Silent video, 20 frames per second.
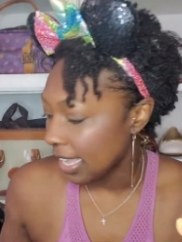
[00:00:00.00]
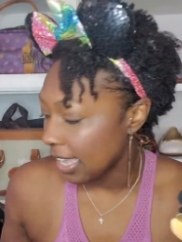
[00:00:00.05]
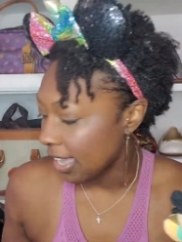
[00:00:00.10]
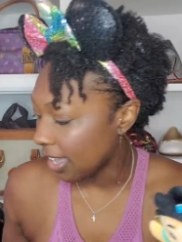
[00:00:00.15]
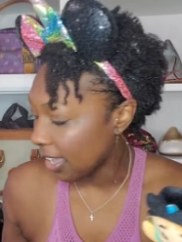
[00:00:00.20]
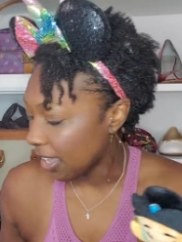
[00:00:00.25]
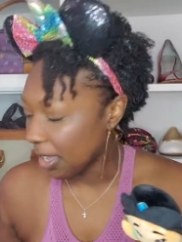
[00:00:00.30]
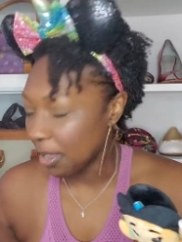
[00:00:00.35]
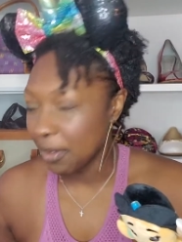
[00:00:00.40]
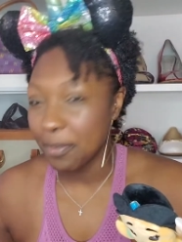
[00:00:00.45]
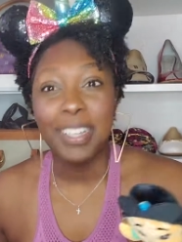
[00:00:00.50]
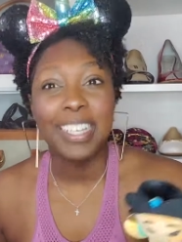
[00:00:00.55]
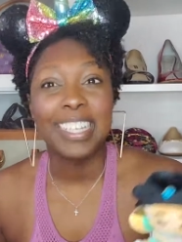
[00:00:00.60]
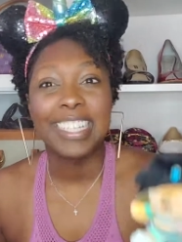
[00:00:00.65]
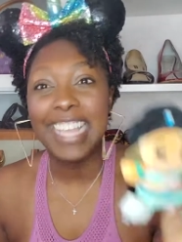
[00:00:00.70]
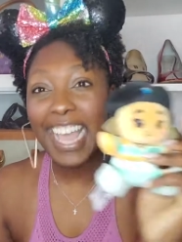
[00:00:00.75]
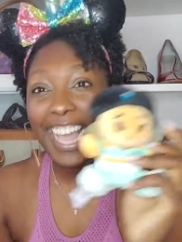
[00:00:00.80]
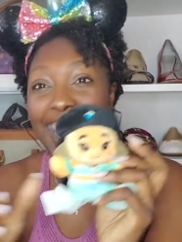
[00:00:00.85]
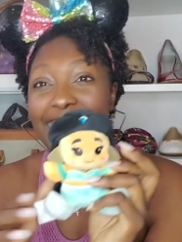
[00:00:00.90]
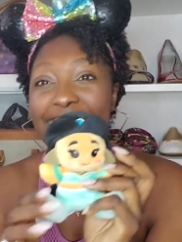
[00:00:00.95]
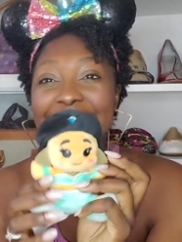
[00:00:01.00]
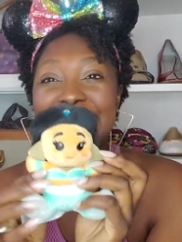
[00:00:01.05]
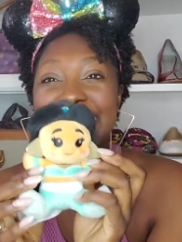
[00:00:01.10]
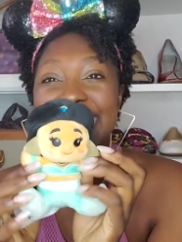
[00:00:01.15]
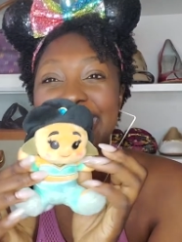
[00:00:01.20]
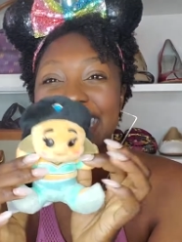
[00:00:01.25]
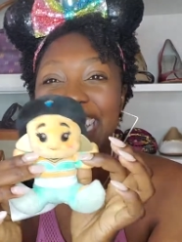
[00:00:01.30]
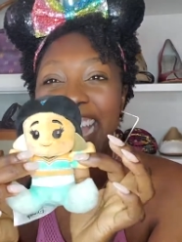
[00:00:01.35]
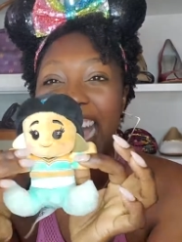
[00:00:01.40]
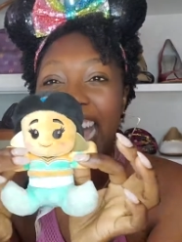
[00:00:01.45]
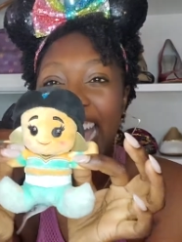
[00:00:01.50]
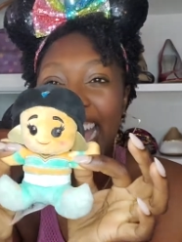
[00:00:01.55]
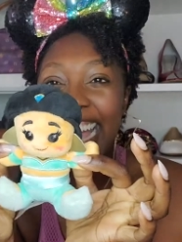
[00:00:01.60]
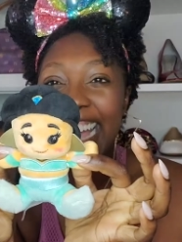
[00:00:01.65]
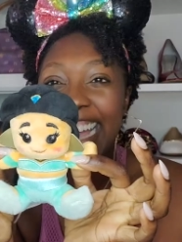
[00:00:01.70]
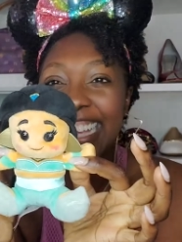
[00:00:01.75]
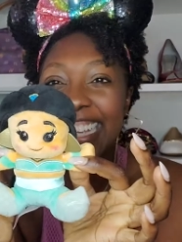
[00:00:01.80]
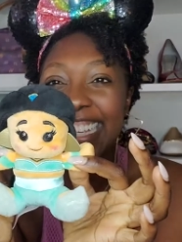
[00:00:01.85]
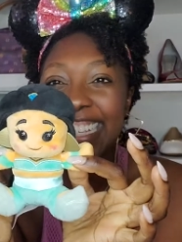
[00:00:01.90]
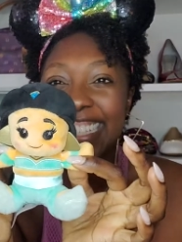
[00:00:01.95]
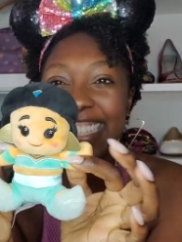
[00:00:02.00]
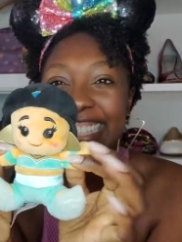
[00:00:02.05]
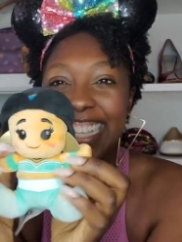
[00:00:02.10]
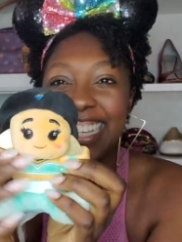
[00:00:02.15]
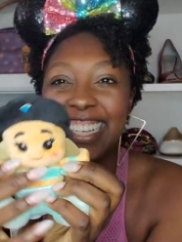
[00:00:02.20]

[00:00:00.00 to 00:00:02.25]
Yes, guys,